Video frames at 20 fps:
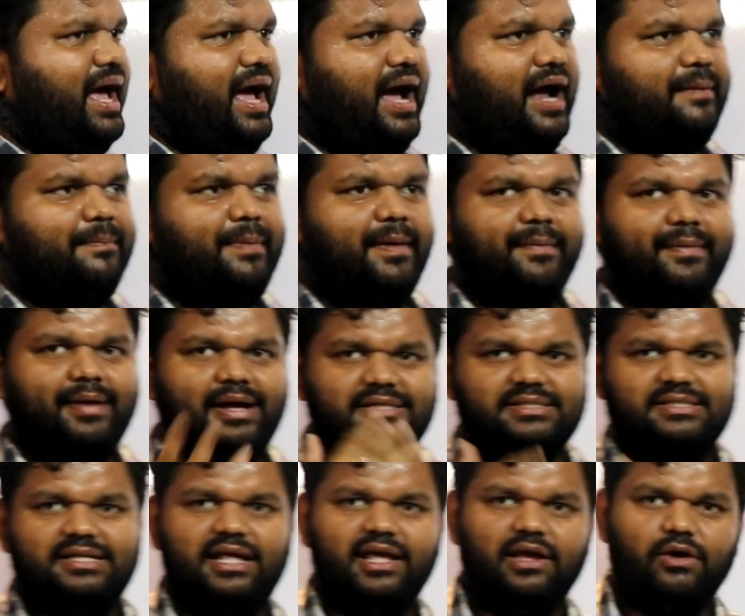and
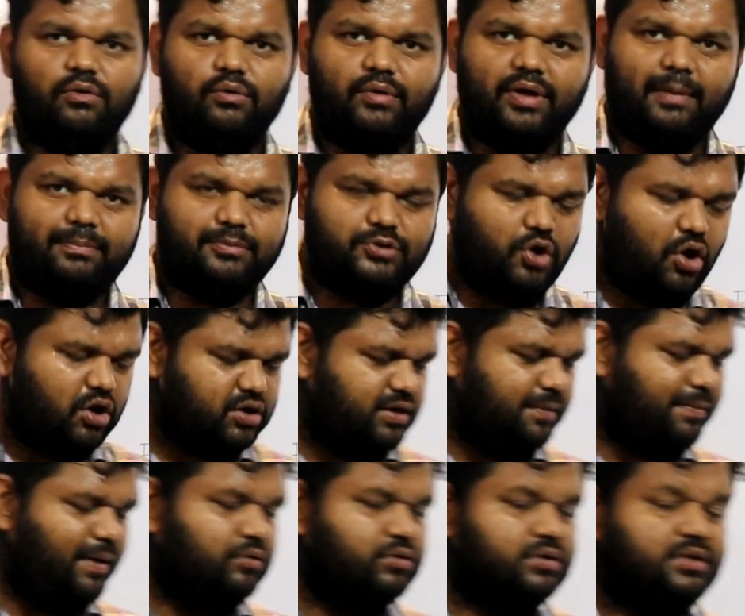previously we have talked
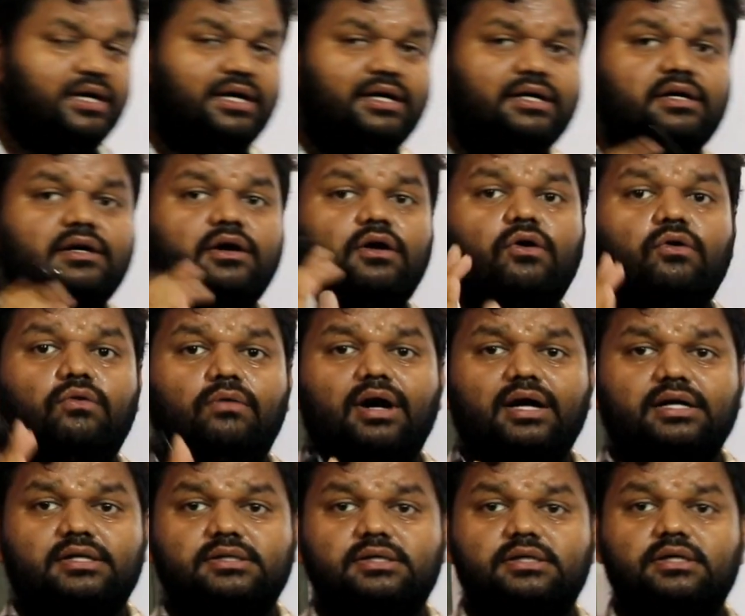about the
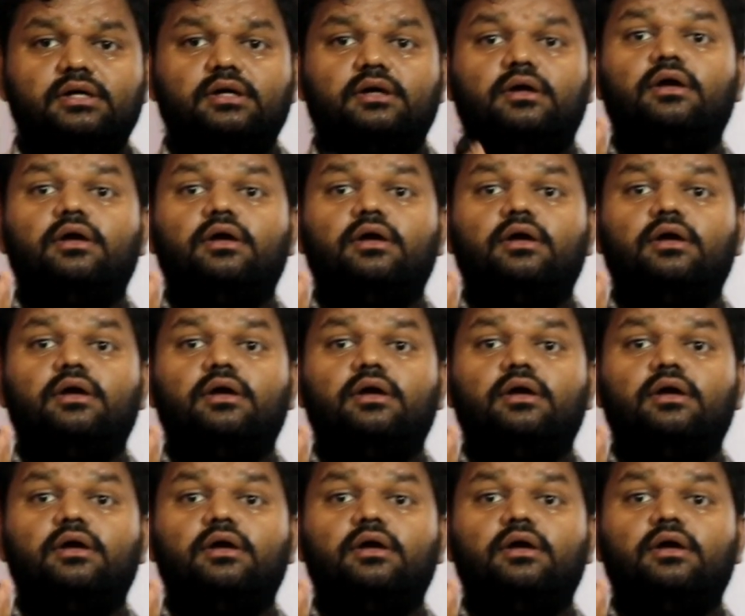what?